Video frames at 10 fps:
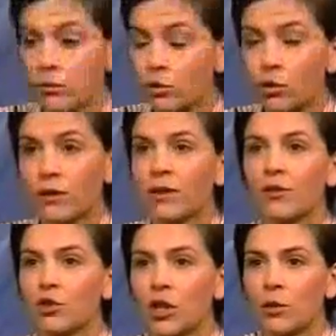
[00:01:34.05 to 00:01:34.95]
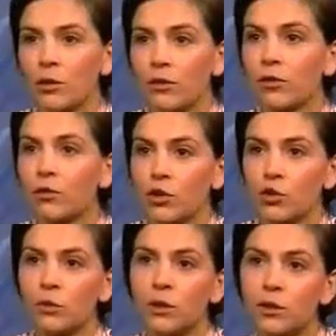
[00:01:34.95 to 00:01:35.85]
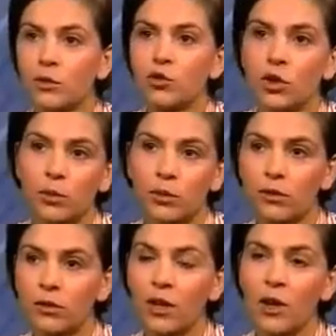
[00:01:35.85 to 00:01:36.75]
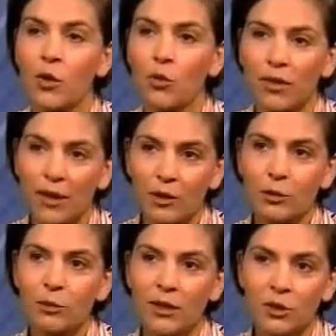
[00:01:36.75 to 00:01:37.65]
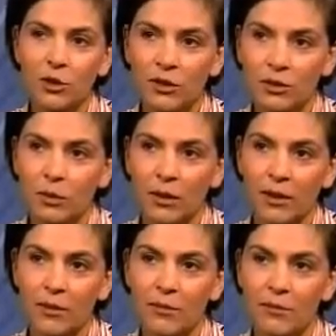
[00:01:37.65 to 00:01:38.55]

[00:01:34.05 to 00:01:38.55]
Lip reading: crossing the checkpoints, the Russian military checkpoints, without being noticed by them.